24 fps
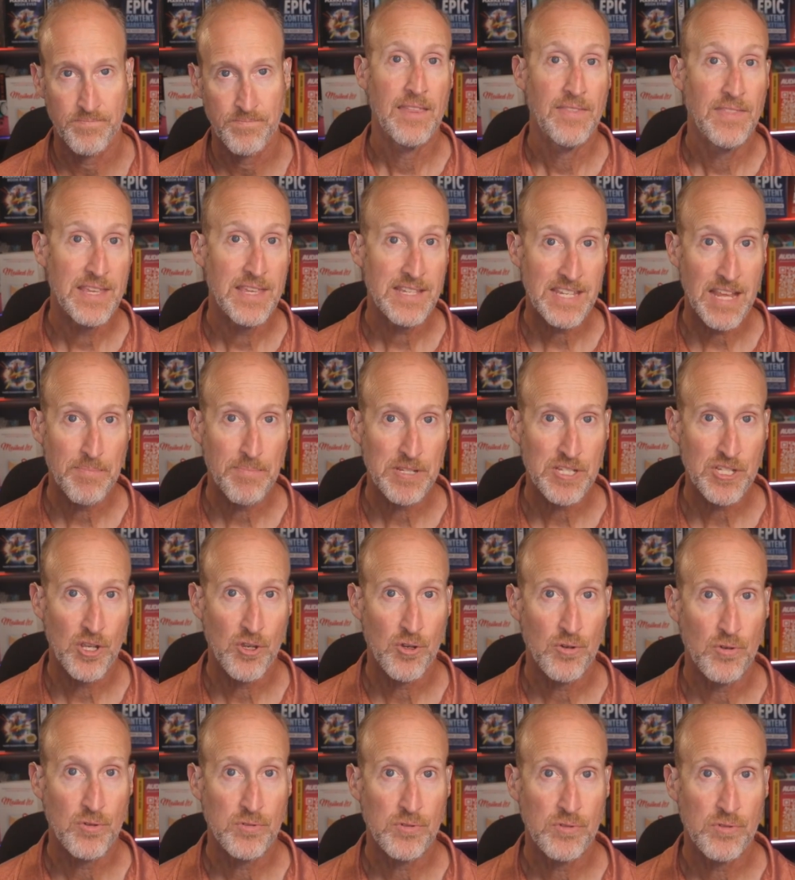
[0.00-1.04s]
In this
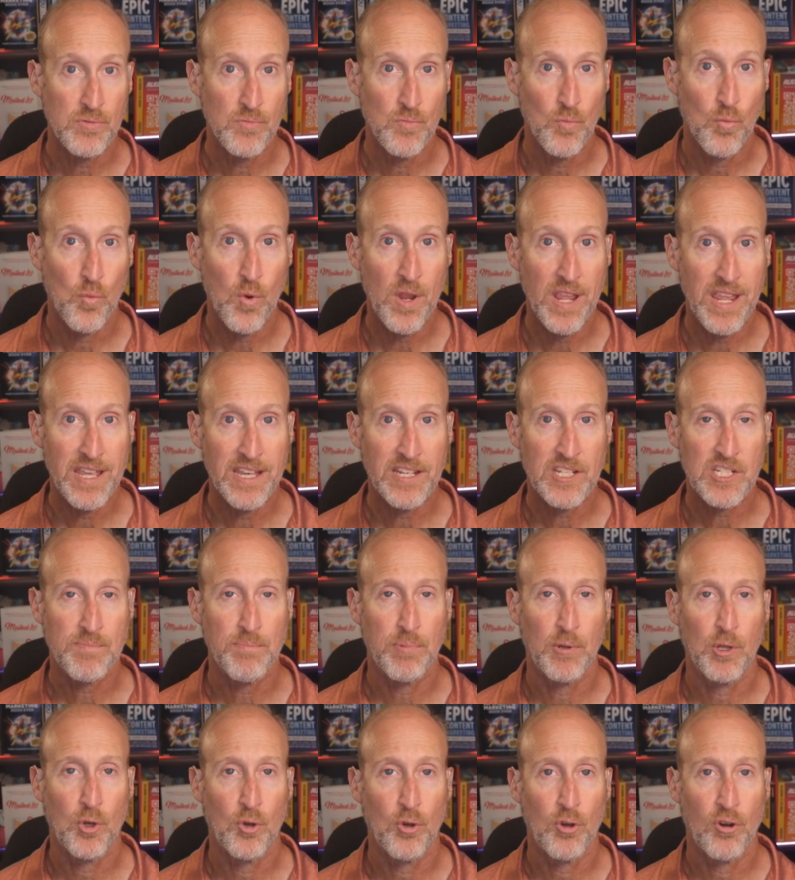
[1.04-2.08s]
episode, we
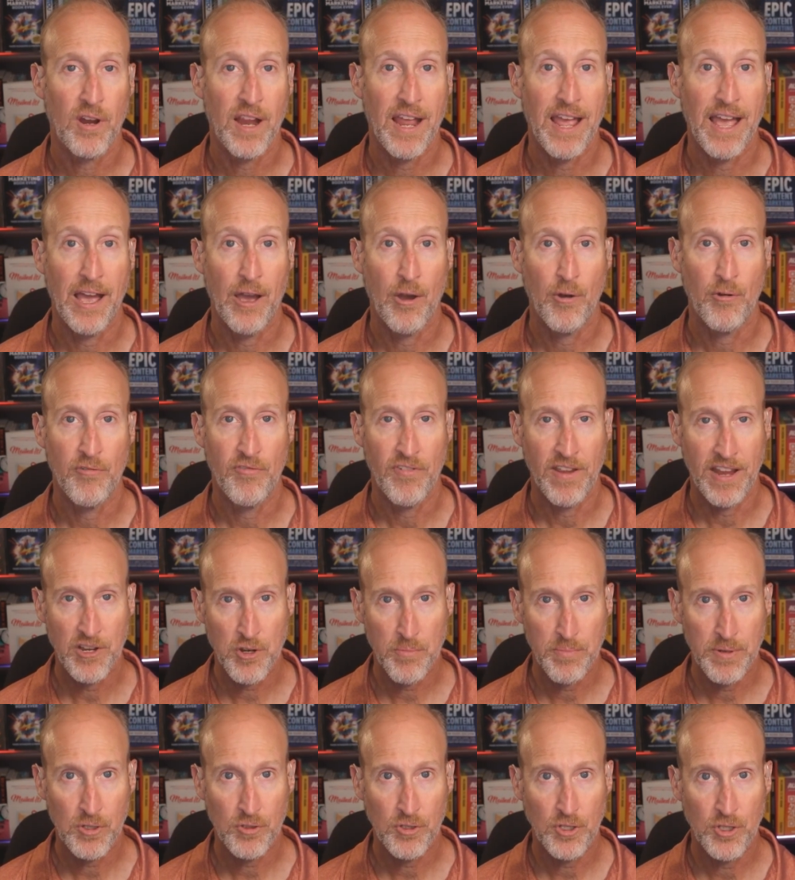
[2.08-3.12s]
explore how
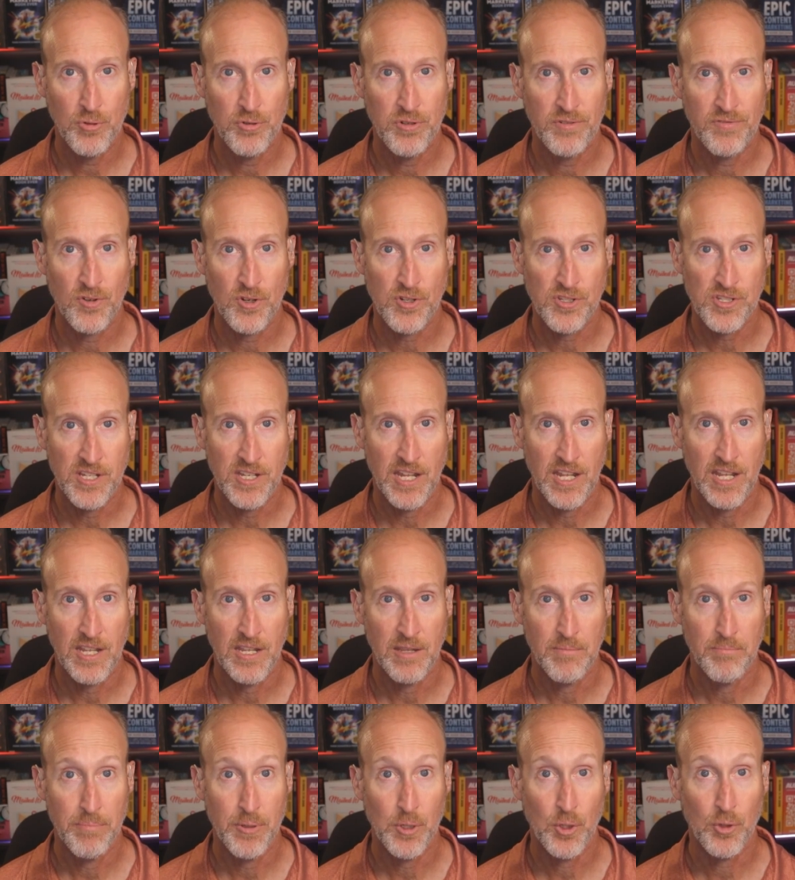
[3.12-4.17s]
Vanderbilt
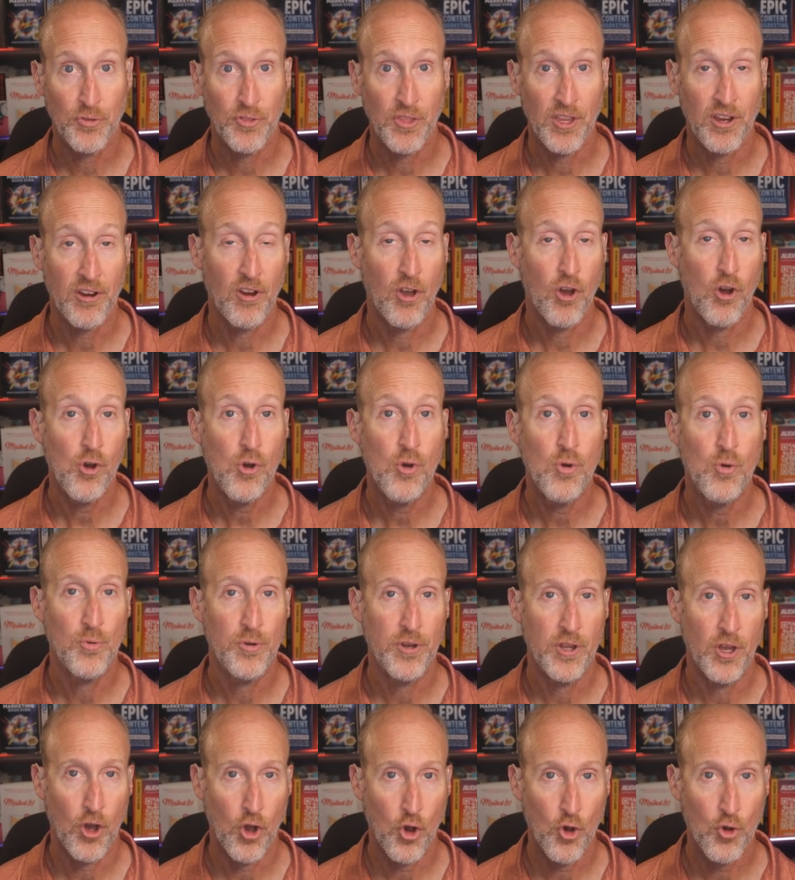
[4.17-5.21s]
University built their
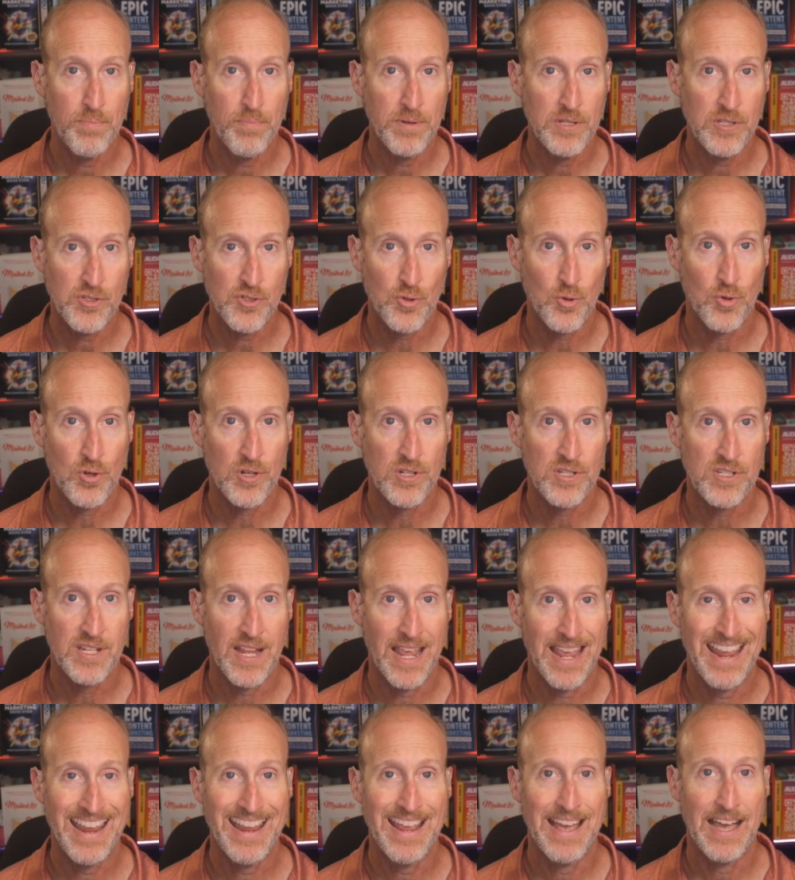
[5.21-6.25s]
own open source
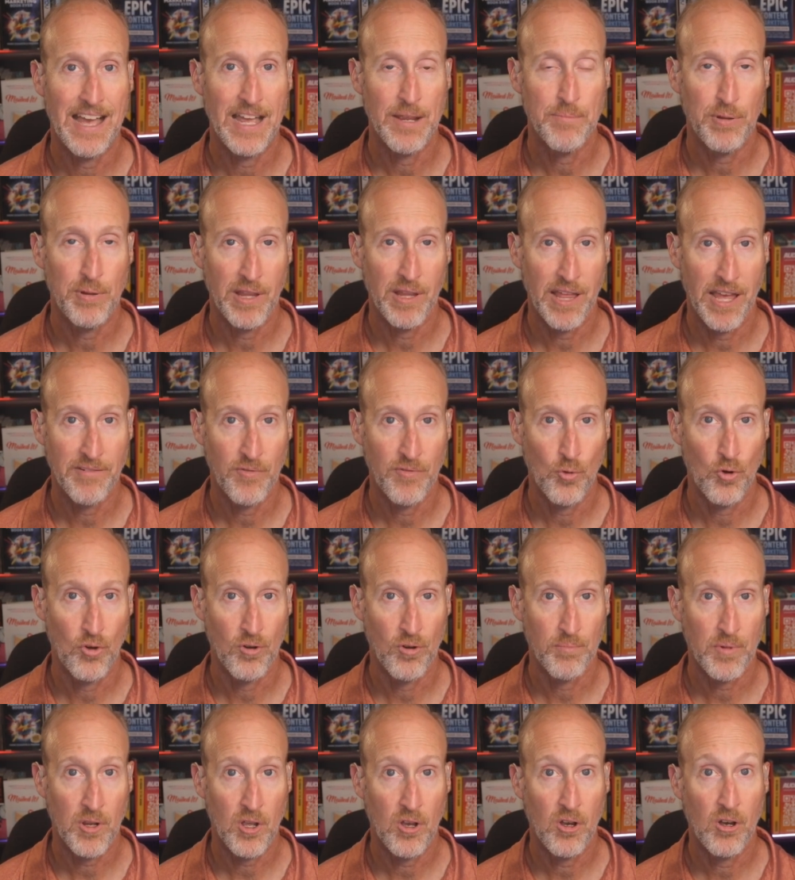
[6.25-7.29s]
AI
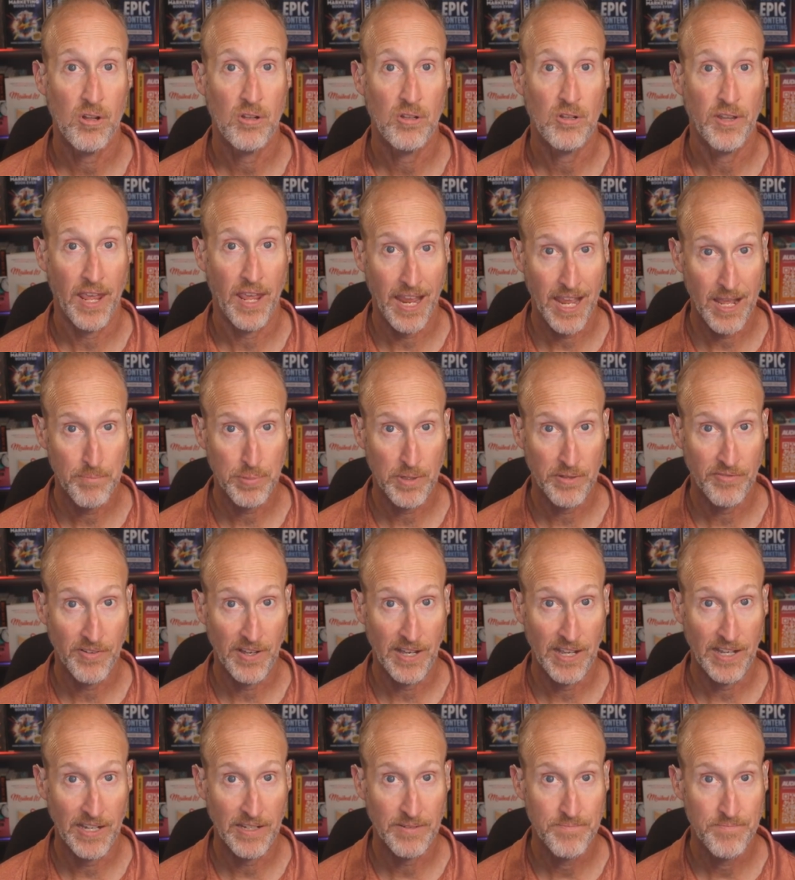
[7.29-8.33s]
platform called
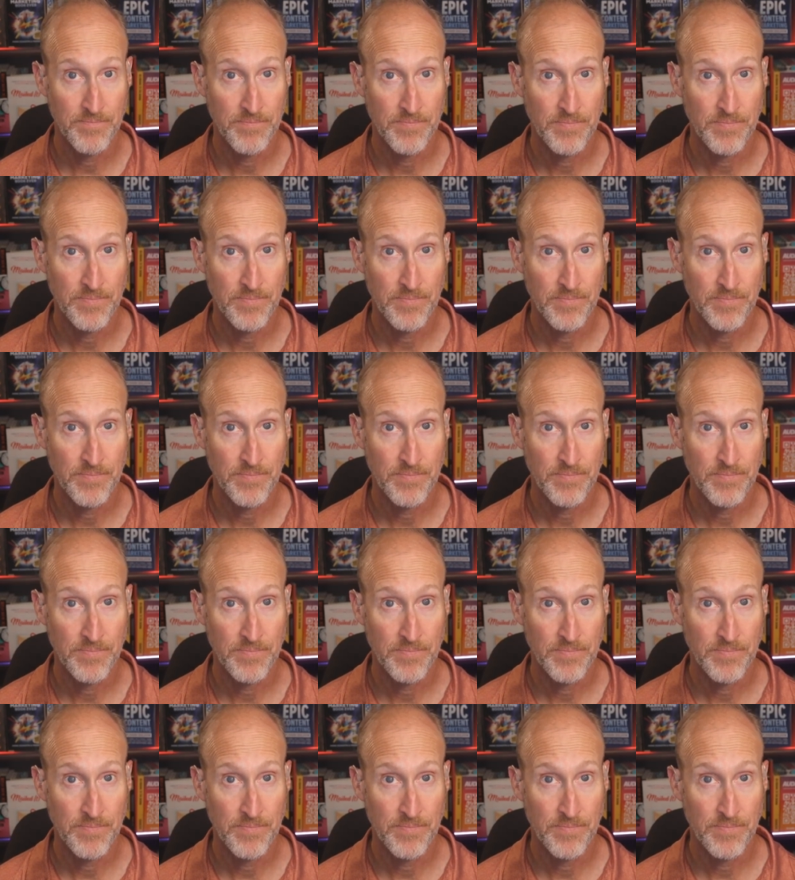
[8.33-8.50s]
Amplify.